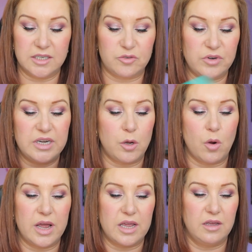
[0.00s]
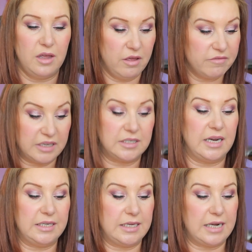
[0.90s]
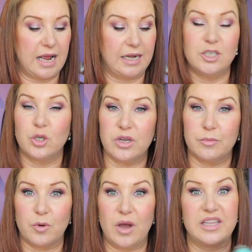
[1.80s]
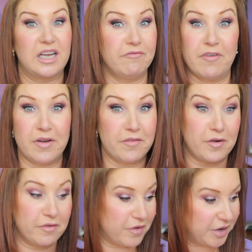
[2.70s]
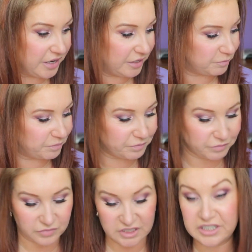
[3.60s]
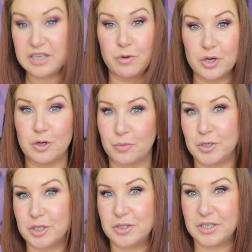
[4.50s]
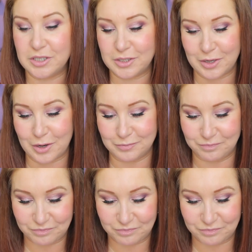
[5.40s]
It's really quite fascinating and enjoyable, I think, and very, very funny to see what your dog produces, you know.